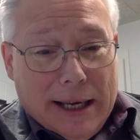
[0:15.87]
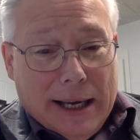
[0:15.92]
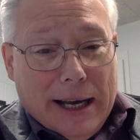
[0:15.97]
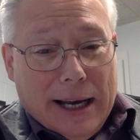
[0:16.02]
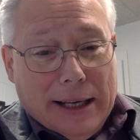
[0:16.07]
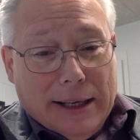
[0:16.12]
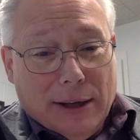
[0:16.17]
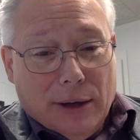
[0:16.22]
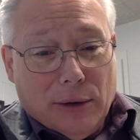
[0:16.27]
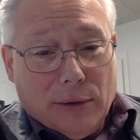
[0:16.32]

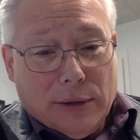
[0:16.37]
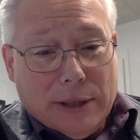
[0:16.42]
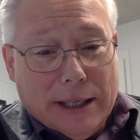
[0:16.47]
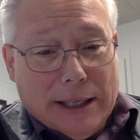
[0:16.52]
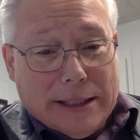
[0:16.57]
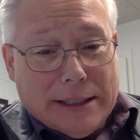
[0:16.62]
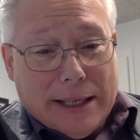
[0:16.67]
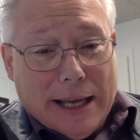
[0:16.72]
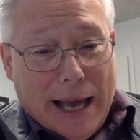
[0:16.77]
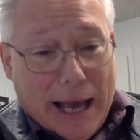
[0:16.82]
I know
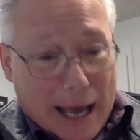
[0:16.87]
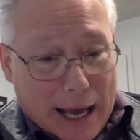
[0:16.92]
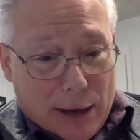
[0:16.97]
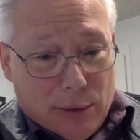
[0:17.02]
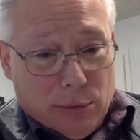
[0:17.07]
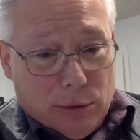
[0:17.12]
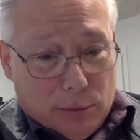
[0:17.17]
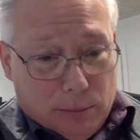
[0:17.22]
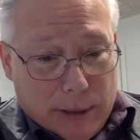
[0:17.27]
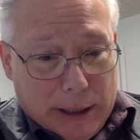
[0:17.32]
that I
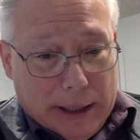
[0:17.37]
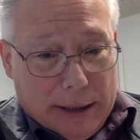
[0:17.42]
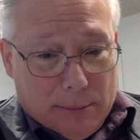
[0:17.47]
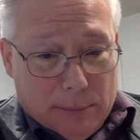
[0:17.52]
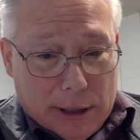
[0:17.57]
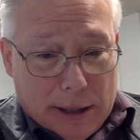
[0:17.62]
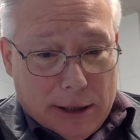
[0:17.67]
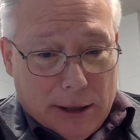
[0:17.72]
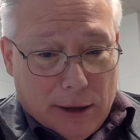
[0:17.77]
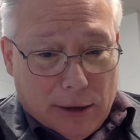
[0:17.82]
will be
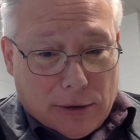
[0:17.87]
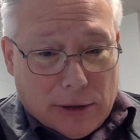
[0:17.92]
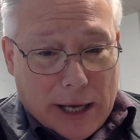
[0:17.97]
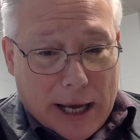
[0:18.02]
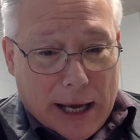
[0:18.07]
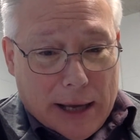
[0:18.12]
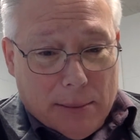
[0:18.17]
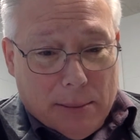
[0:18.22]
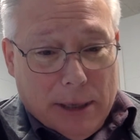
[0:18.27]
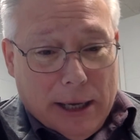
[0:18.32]
because
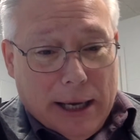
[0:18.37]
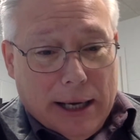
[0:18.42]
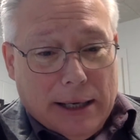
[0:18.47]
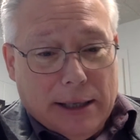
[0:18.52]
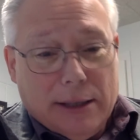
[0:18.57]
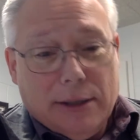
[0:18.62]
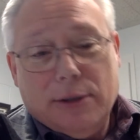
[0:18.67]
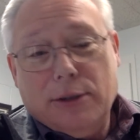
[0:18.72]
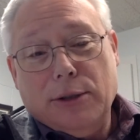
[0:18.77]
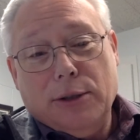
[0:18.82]
I am
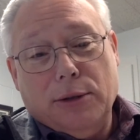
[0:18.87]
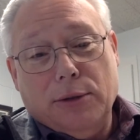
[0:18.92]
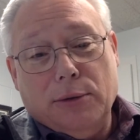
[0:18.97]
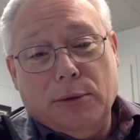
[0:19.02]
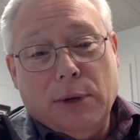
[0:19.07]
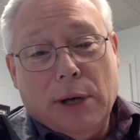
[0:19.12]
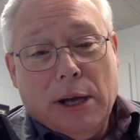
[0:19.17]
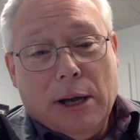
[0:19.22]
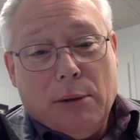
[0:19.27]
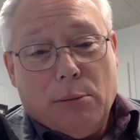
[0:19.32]
headed
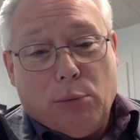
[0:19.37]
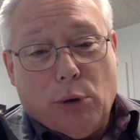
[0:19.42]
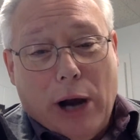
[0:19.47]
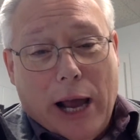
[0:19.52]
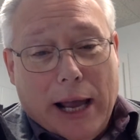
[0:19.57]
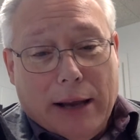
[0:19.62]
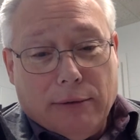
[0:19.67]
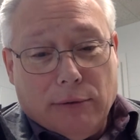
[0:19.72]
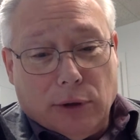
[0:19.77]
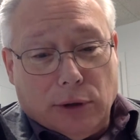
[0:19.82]
to
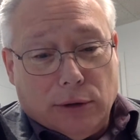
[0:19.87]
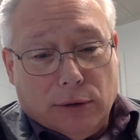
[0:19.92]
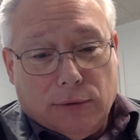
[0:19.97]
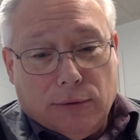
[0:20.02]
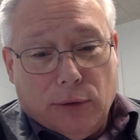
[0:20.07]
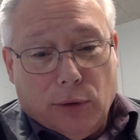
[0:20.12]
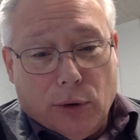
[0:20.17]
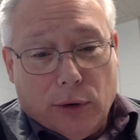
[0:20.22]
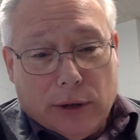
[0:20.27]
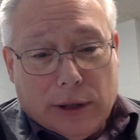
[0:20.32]
Prattville
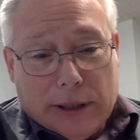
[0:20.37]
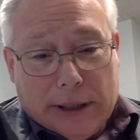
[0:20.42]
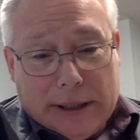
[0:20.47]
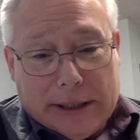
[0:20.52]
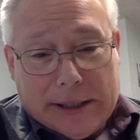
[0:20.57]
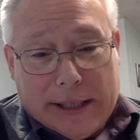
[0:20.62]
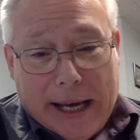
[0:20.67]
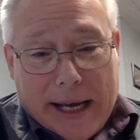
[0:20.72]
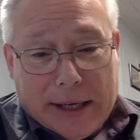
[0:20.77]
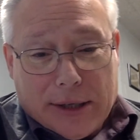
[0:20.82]
for the
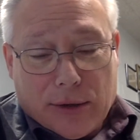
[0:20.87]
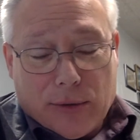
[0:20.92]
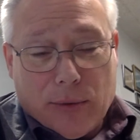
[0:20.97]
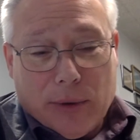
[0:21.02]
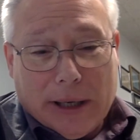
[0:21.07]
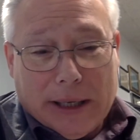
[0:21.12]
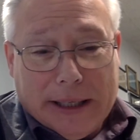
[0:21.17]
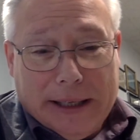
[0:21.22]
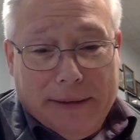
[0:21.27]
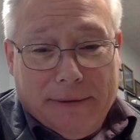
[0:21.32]
Disaster
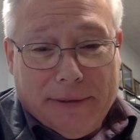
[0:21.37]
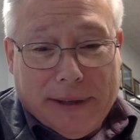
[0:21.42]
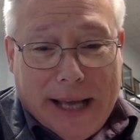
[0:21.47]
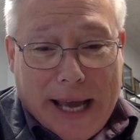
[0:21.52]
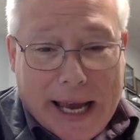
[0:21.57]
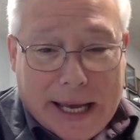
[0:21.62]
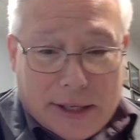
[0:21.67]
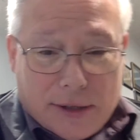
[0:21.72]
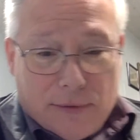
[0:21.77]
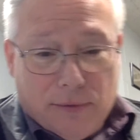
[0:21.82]
Relief
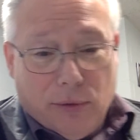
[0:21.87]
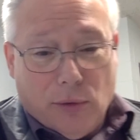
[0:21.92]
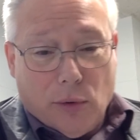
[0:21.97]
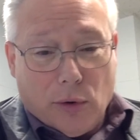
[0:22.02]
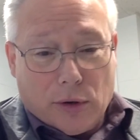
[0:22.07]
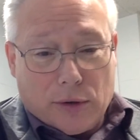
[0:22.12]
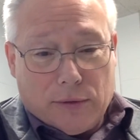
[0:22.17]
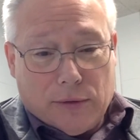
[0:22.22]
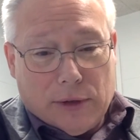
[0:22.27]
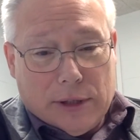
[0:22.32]
Task
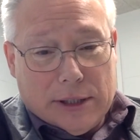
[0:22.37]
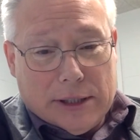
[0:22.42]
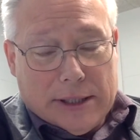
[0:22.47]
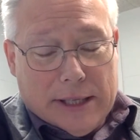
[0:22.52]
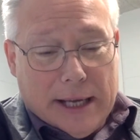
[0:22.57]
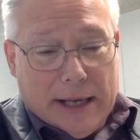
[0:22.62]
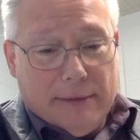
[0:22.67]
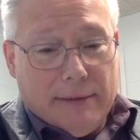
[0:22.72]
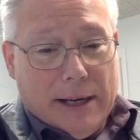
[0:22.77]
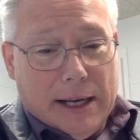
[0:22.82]
Force for the
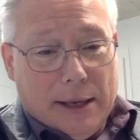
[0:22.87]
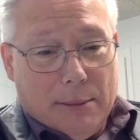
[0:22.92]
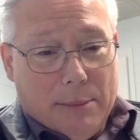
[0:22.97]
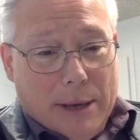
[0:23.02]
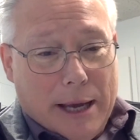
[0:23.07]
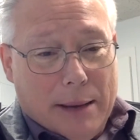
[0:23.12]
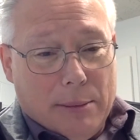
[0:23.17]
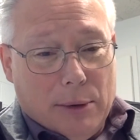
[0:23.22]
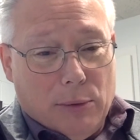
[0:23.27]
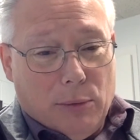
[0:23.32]
state of
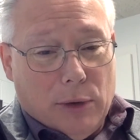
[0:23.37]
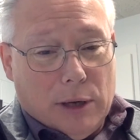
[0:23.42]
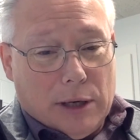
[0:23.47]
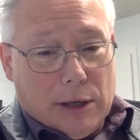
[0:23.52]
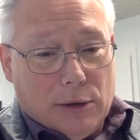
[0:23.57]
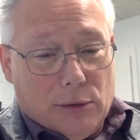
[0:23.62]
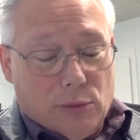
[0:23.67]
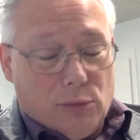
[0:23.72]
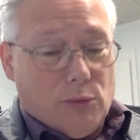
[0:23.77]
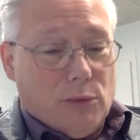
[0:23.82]
Alabama. What a
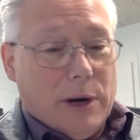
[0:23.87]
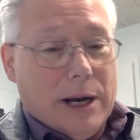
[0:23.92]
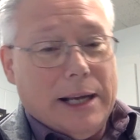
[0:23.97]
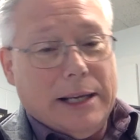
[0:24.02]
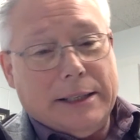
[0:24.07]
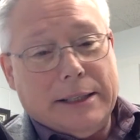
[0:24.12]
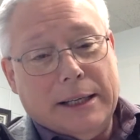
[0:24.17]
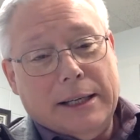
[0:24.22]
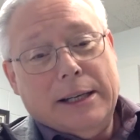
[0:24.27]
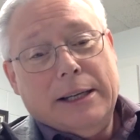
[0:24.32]

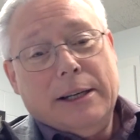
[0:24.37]
great